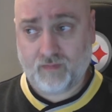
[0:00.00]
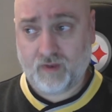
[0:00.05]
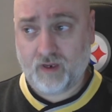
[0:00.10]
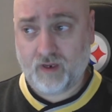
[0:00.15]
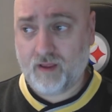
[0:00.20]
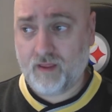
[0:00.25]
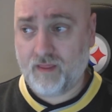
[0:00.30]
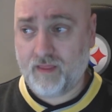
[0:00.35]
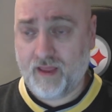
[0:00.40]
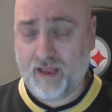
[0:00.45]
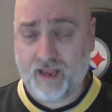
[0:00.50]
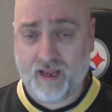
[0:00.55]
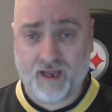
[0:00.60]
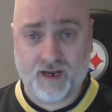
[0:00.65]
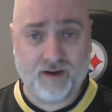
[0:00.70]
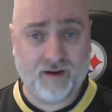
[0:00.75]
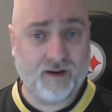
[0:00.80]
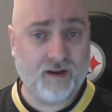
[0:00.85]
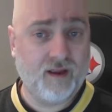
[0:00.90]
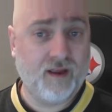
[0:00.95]

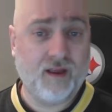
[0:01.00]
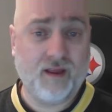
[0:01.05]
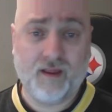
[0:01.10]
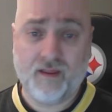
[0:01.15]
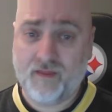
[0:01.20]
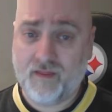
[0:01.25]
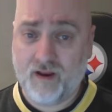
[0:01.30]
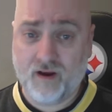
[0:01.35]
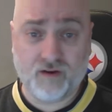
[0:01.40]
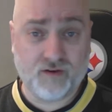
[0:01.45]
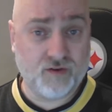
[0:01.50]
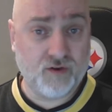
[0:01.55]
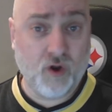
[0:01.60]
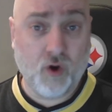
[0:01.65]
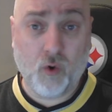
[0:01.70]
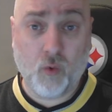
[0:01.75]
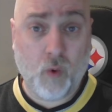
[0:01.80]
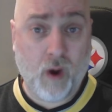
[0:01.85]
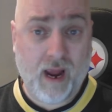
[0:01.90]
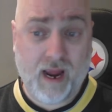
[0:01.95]
then there's no
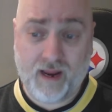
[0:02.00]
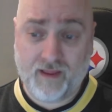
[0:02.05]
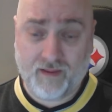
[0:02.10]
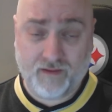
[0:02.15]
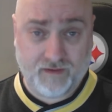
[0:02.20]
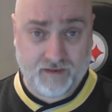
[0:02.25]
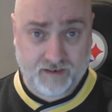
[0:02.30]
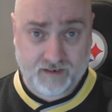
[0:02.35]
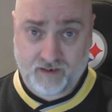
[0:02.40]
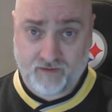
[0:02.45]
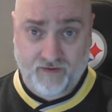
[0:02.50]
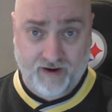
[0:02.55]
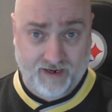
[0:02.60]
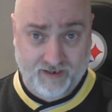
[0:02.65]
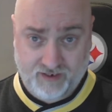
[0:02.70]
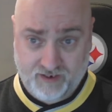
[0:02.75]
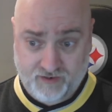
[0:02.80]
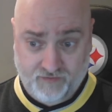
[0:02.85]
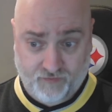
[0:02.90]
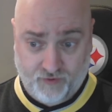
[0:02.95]
way that this
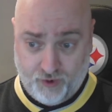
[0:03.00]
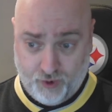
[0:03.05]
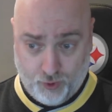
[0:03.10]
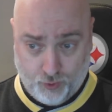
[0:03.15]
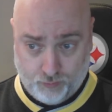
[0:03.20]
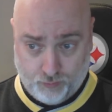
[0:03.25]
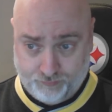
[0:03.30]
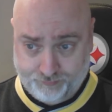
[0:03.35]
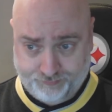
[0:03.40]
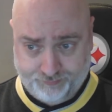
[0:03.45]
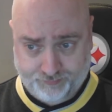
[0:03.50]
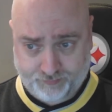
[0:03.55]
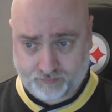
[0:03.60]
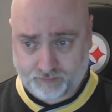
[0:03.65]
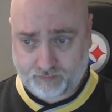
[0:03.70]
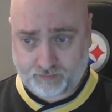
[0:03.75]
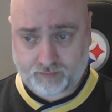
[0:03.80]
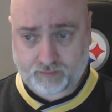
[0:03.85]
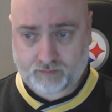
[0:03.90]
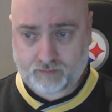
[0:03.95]
device is for you.
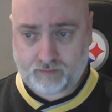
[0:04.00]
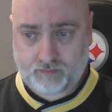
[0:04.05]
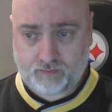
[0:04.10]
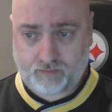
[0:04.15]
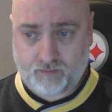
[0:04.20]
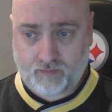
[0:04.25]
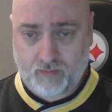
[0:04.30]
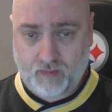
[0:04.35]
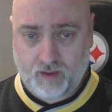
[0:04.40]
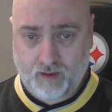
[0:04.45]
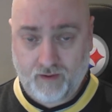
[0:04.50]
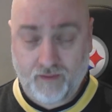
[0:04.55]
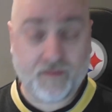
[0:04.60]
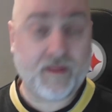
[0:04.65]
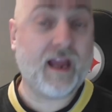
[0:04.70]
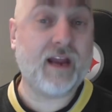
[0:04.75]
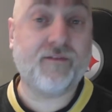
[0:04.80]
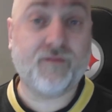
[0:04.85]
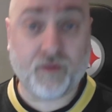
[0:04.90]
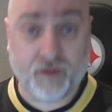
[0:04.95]

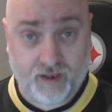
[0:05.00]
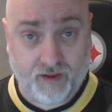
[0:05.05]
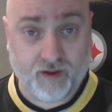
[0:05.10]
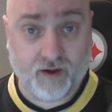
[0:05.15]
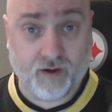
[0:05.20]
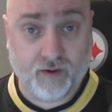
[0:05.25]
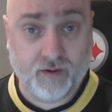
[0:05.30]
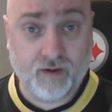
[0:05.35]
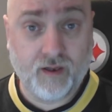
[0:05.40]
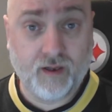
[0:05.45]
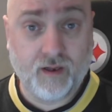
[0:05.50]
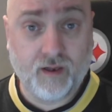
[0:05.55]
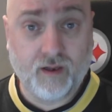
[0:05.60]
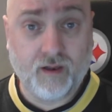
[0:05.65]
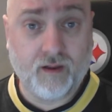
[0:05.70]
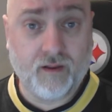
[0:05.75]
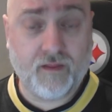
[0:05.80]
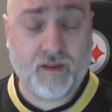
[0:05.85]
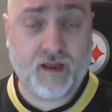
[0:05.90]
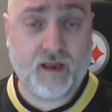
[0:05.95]
Thankfully, though,
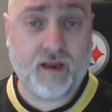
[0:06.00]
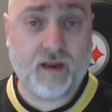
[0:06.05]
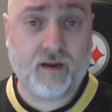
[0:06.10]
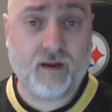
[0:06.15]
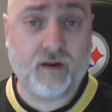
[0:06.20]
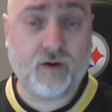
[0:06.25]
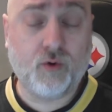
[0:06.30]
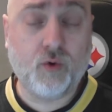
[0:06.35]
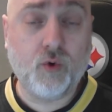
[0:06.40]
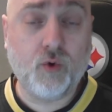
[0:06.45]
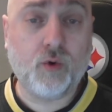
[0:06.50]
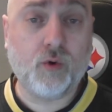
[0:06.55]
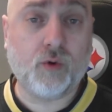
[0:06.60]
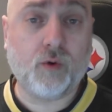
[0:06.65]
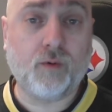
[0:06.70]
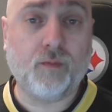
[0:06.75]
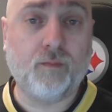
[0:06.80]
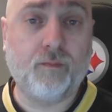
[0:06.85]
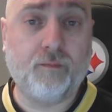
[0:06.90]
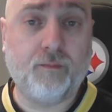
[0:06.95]
the
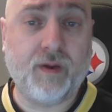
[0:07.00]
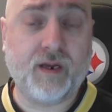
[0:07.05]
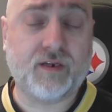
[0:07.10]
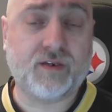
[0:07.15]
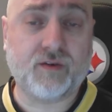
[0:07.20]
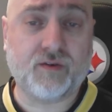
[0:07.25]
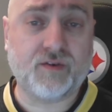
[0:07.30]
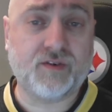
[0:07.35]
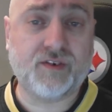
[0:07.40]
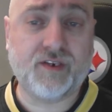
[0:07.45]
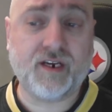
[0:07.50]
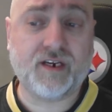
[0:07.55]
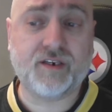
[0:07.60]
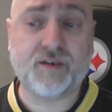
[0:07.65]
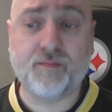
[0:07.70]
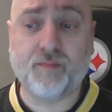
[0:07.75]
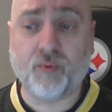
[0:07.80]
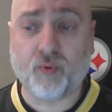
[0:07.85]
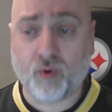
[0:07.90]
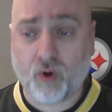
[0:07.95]
Google Pixel 6
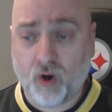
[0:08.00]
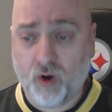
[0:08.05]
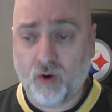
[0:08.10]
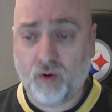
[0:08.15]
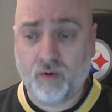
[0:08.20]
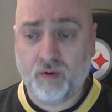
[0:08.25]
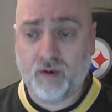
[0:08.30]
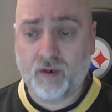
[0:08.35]
Pro